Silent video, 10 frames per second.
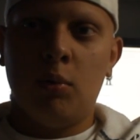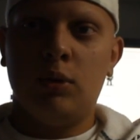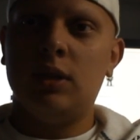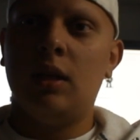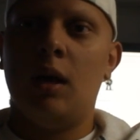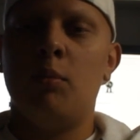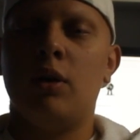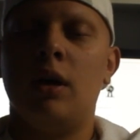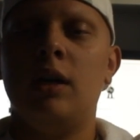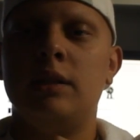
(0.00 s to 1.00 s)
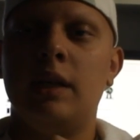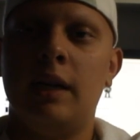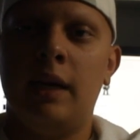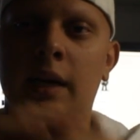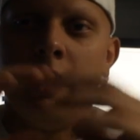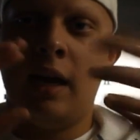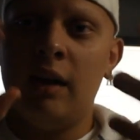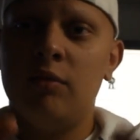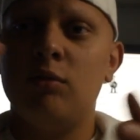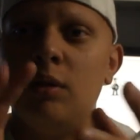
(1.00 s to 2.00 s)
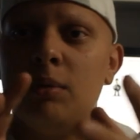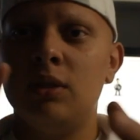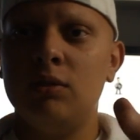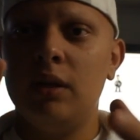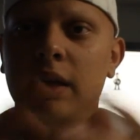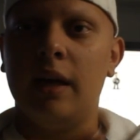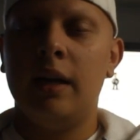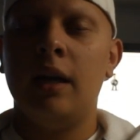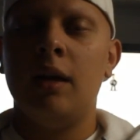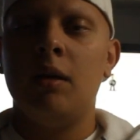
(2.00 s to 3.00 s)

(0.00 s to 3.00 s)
posting a lot more content and I haven't really been doing that